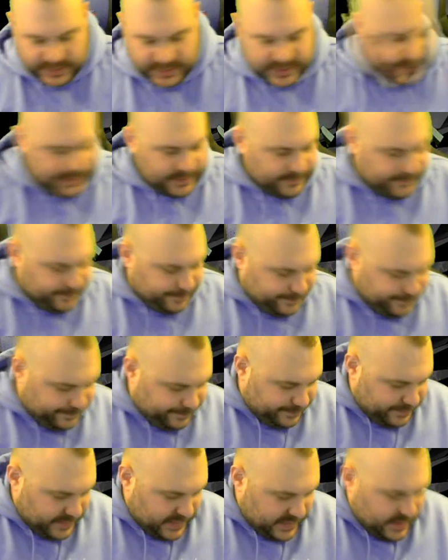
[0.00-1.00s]
um,
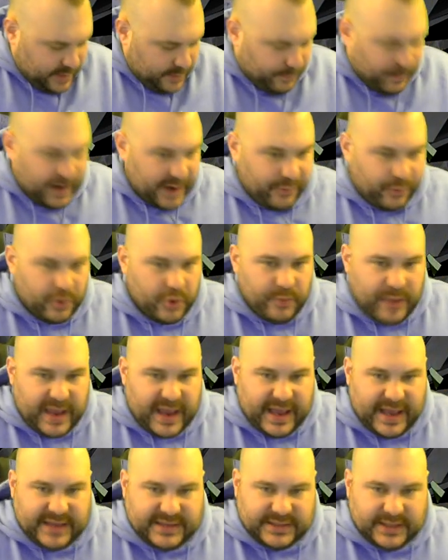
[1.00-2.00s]
my
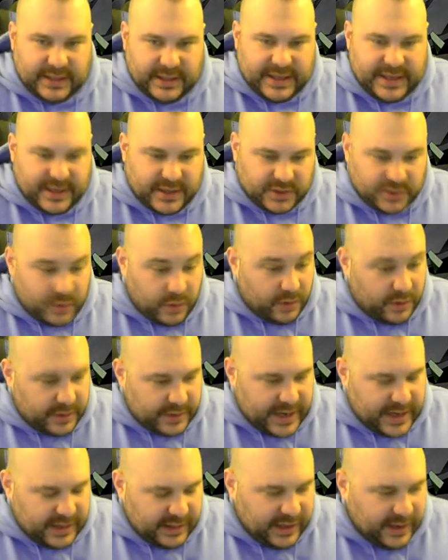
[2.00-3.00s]
roommate has an Elite controller,
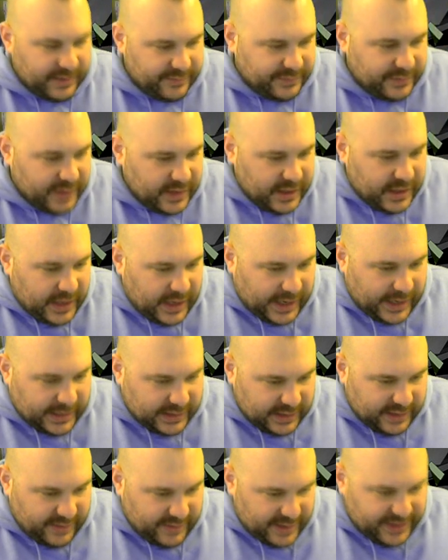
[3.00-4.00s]
and I love, I
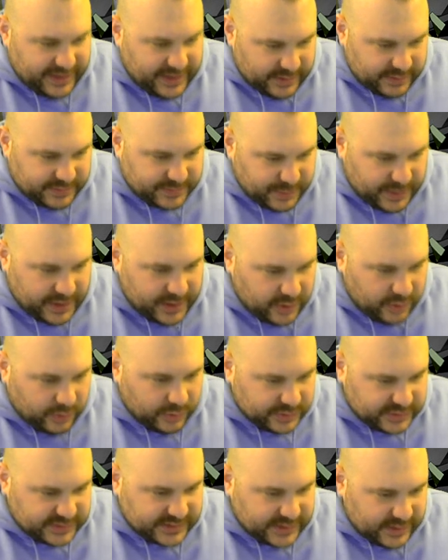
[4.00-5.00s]
love. It. I think it was pretty
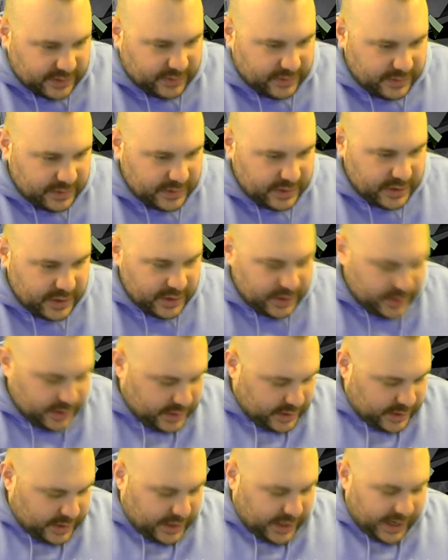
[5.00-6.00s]
cool. So
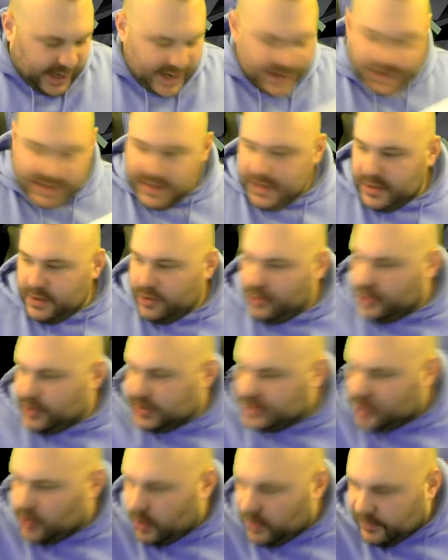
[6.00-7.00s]
I needed a new
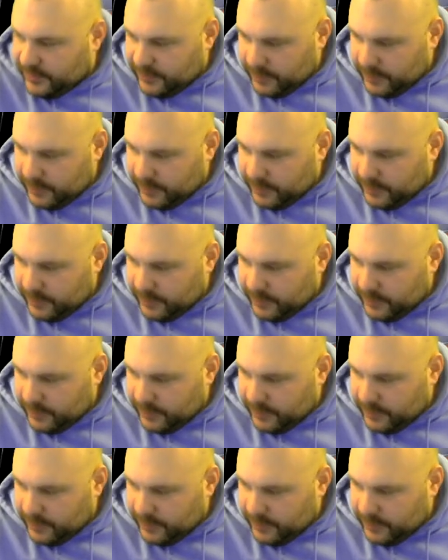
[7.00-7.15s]
controller for